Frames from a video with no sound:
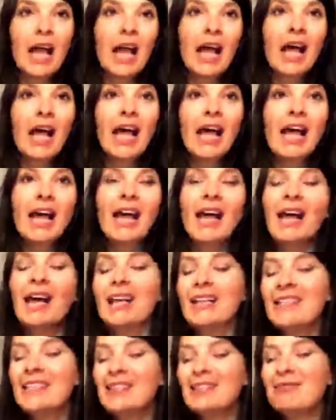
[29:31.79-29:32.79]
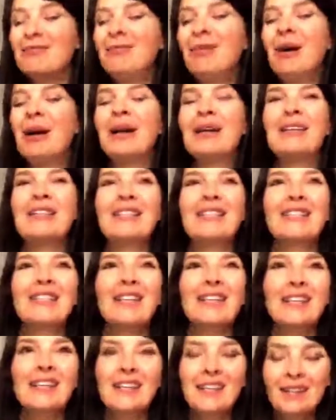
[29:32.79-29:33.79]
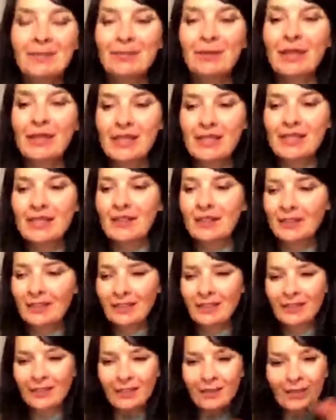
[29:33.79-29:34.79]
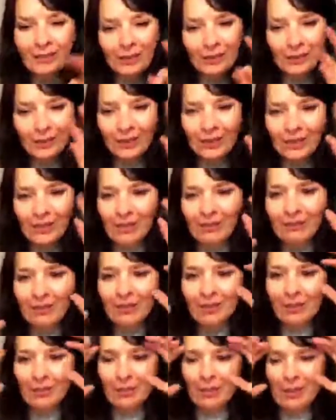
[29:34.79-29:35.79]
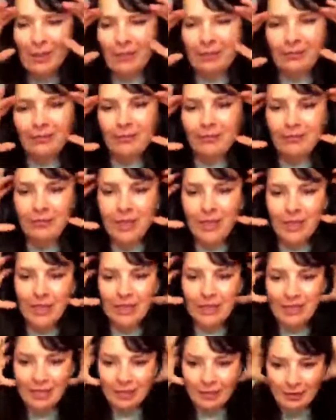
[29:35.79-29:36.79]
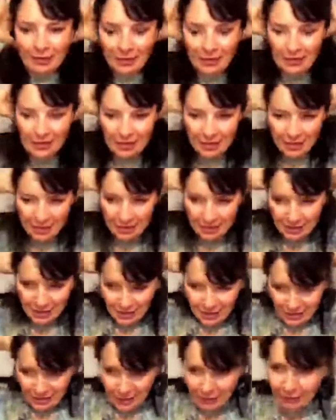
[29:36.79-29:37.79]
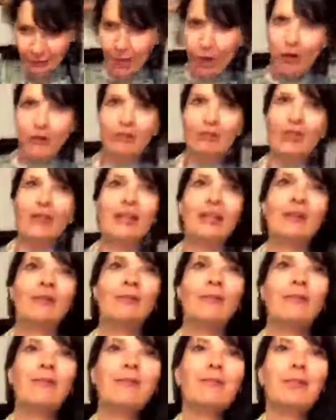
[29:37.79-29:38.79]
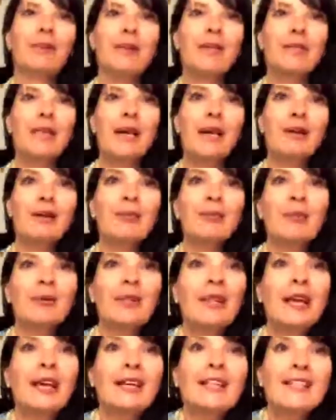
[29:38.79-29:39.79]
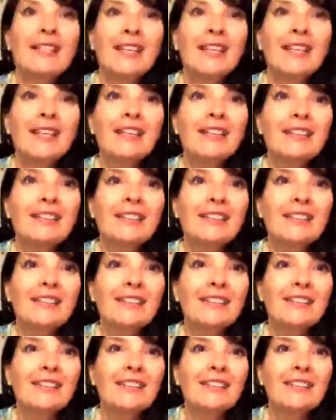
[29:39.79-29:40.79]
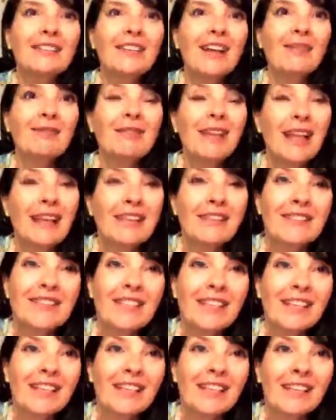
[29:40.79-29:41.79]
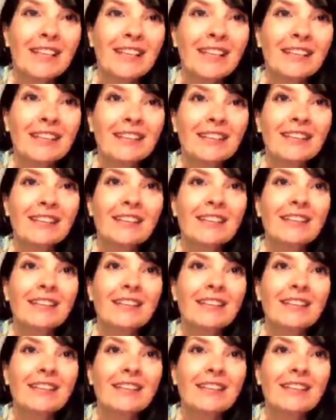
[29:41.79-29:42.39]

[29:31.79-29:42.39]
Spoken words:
But because there are little things I want to do better. So it's evolving. But I hope you liked it. I'm glad you did.